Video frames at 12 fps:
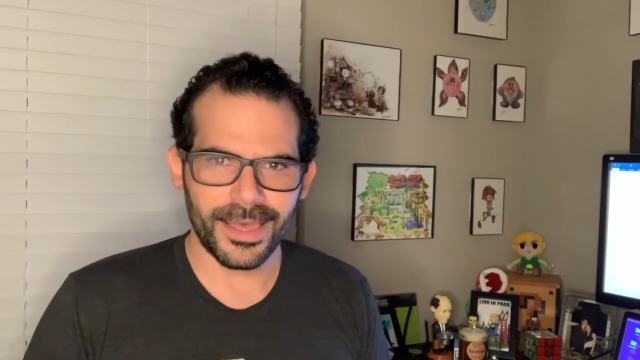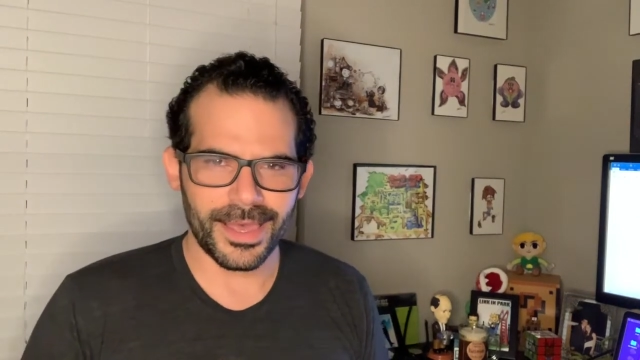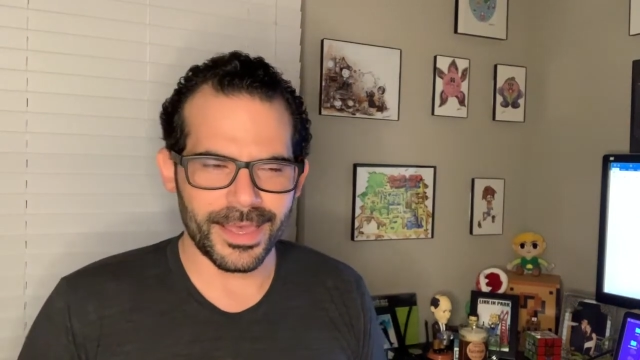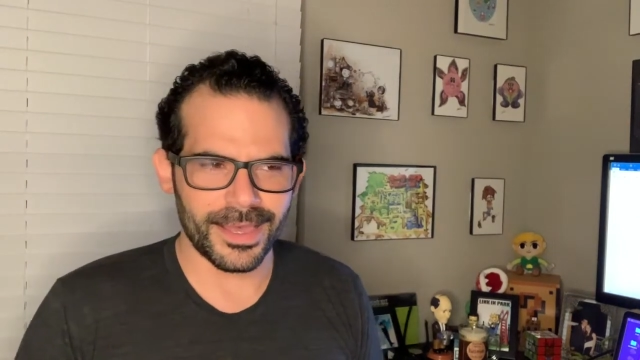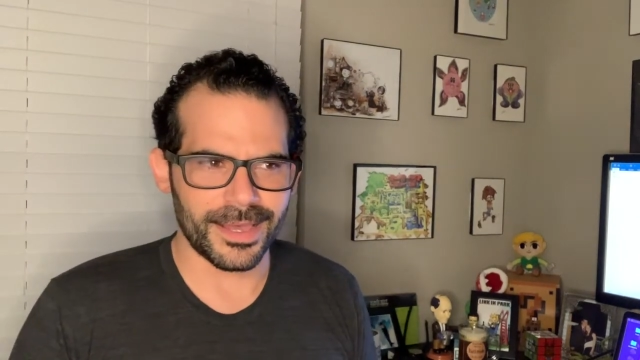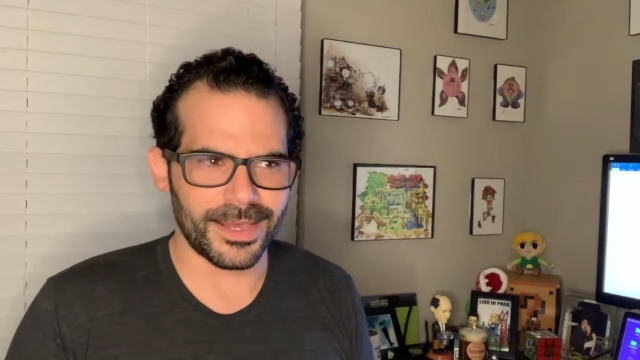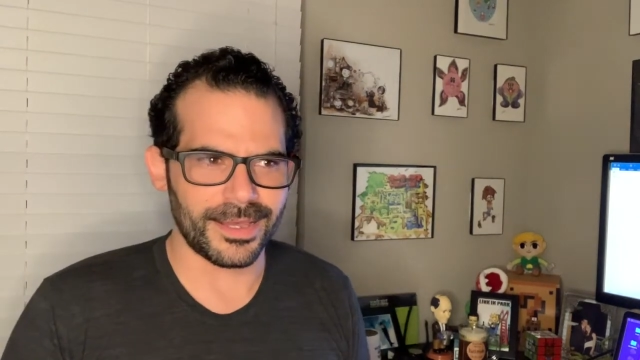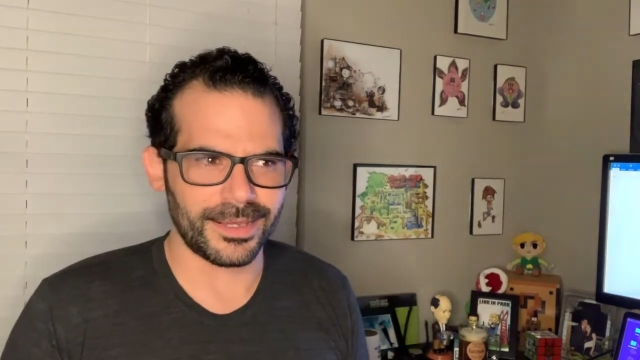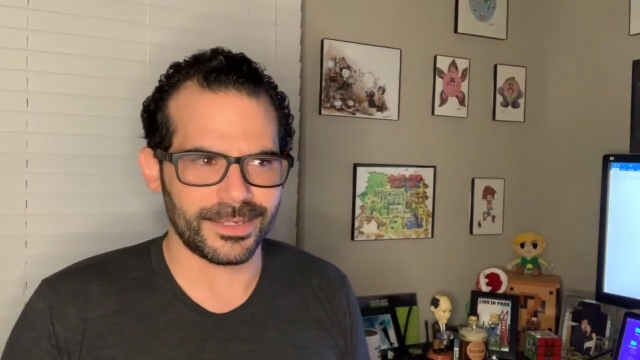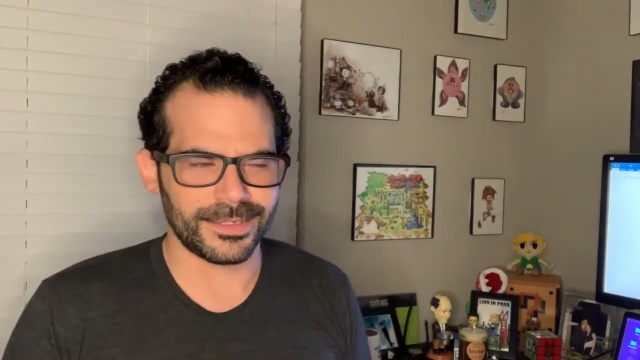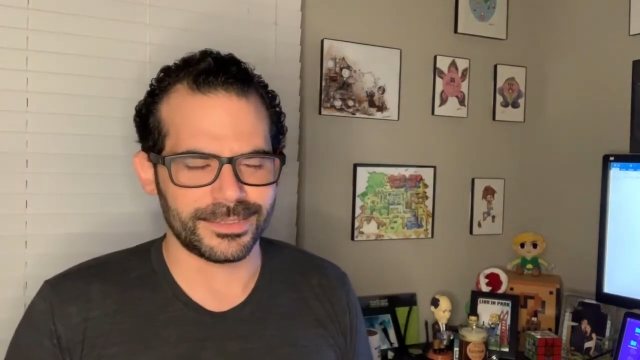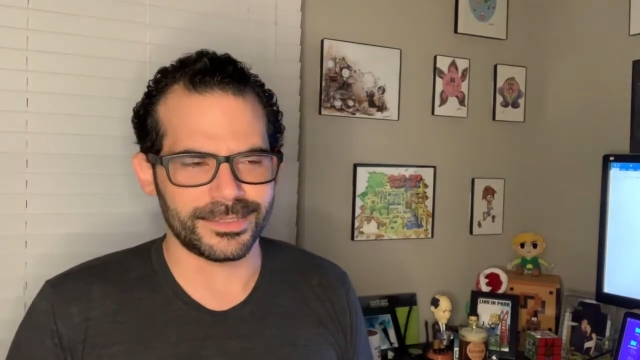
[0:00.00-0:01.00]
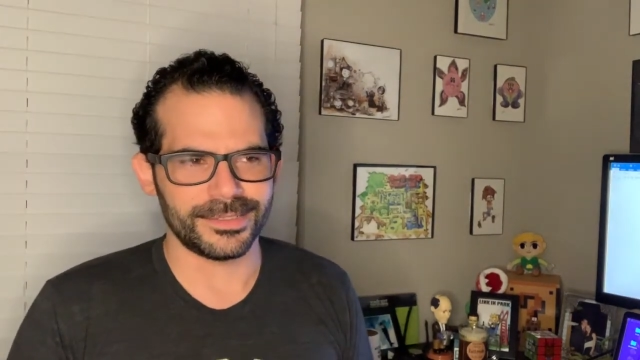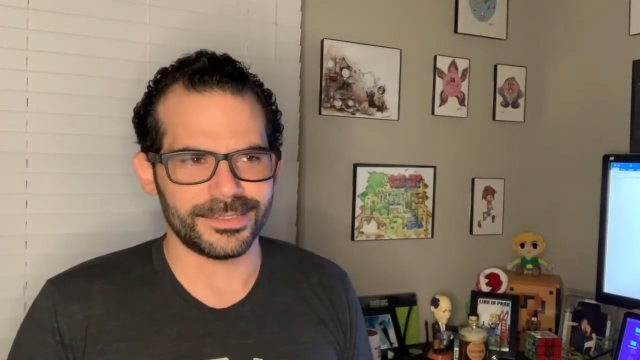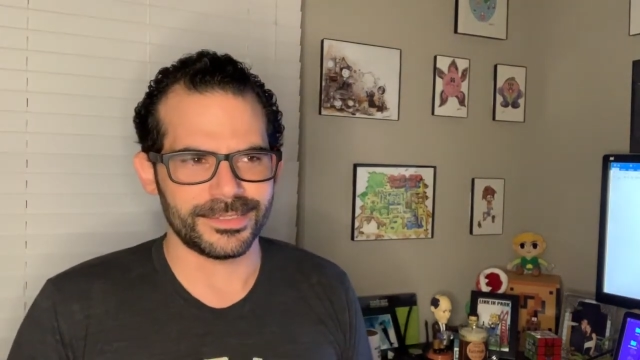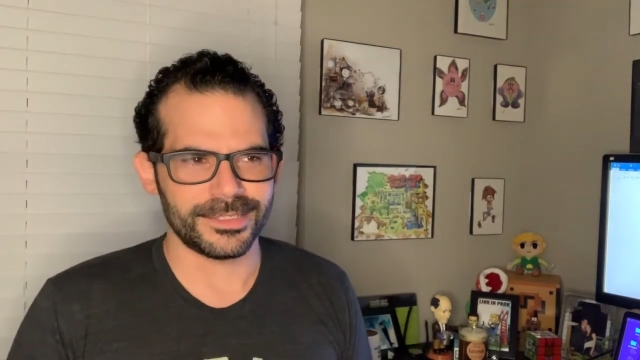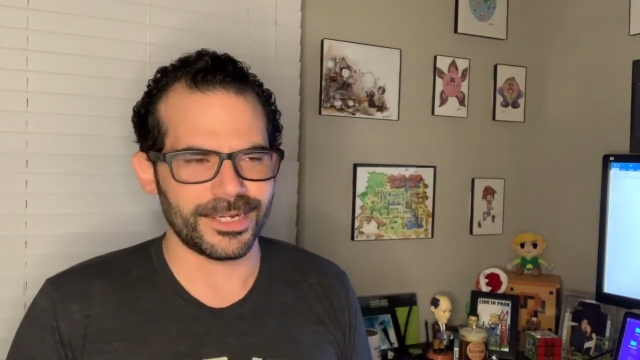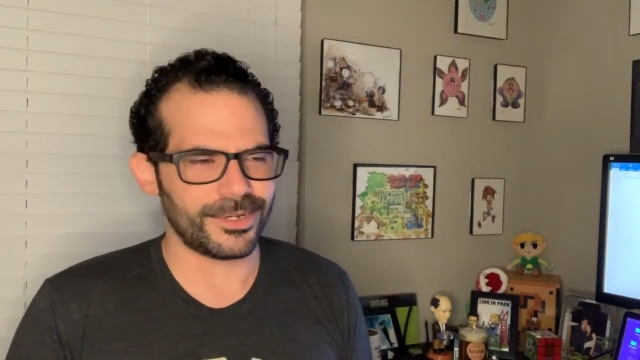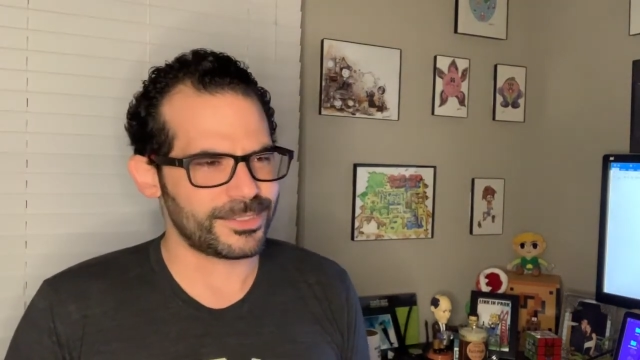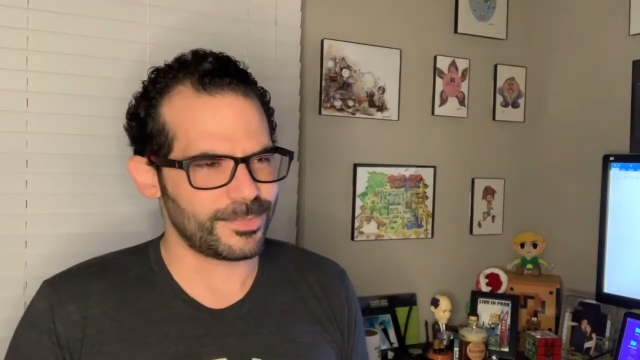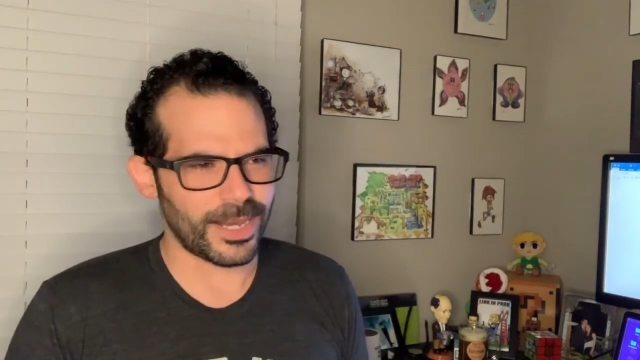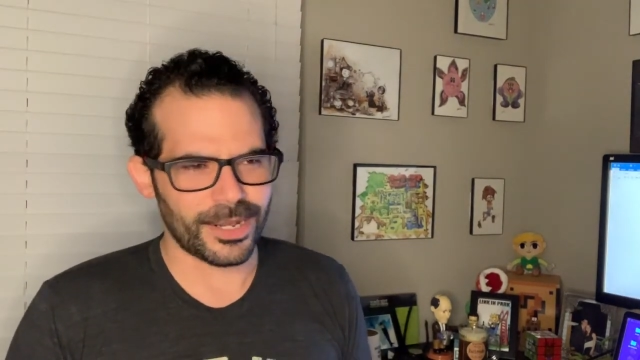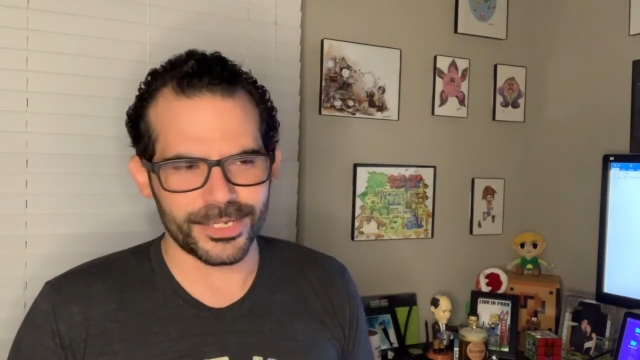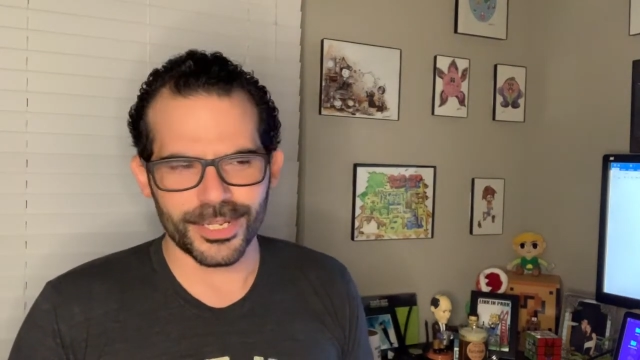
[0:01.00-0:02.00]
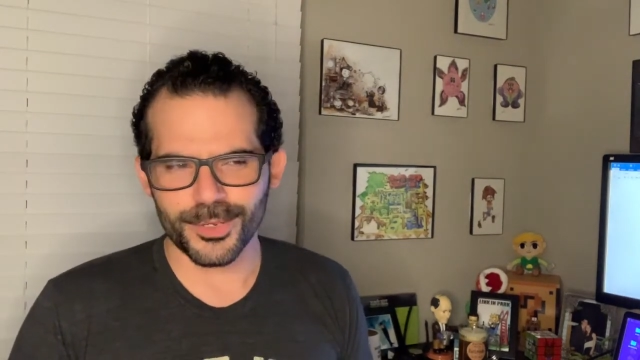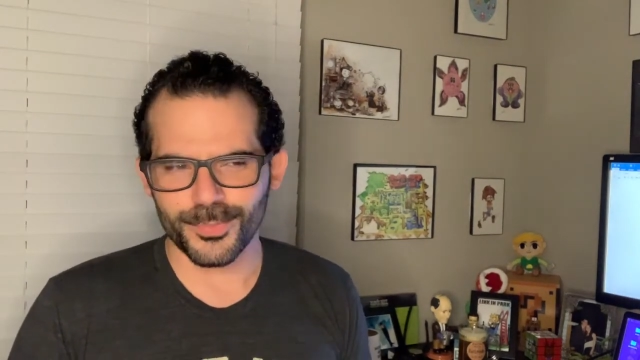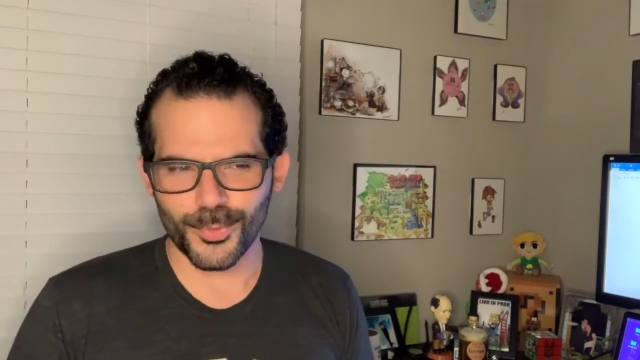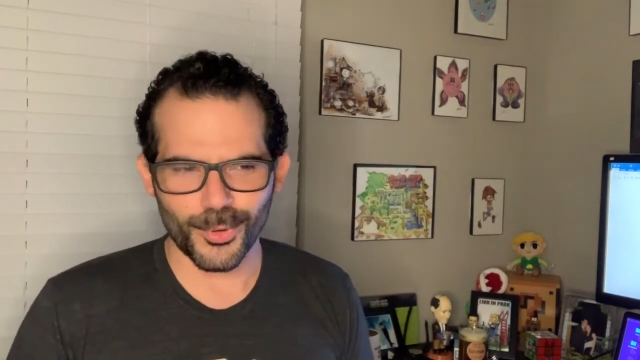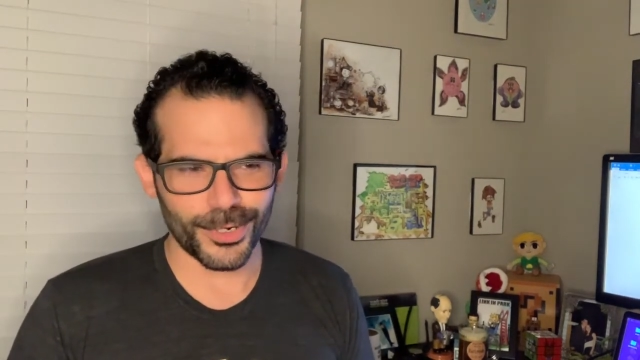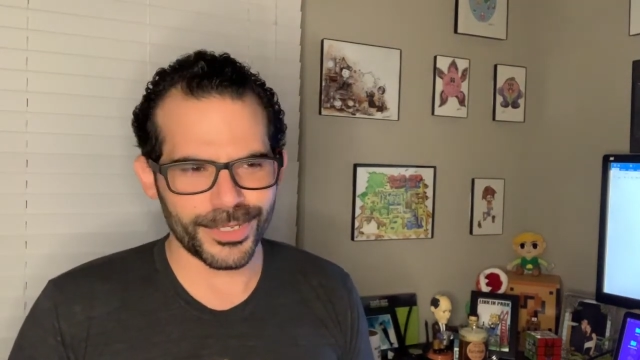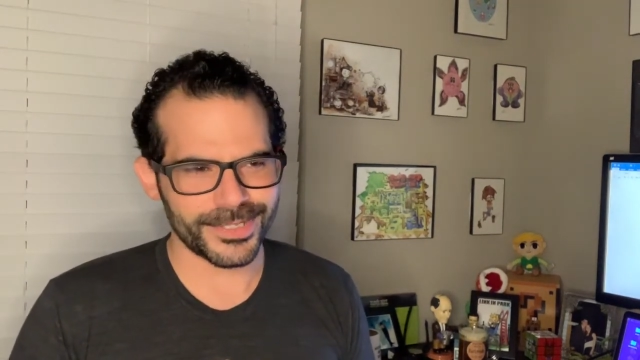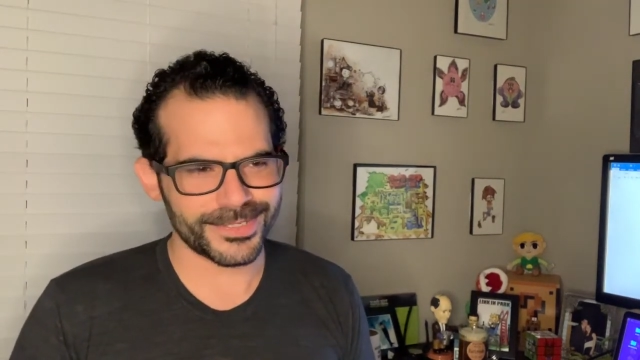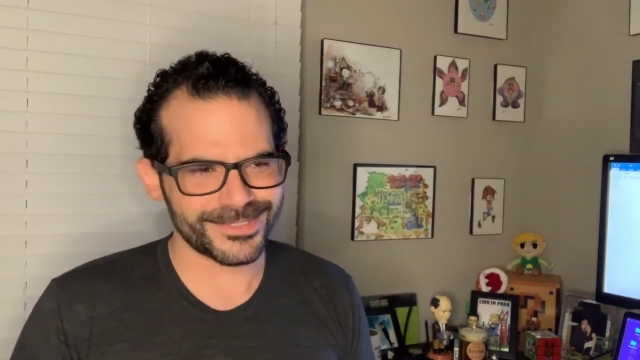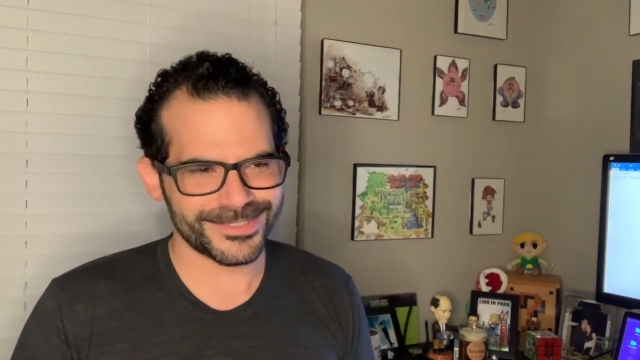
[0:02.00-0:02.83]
and you know it's about a young boy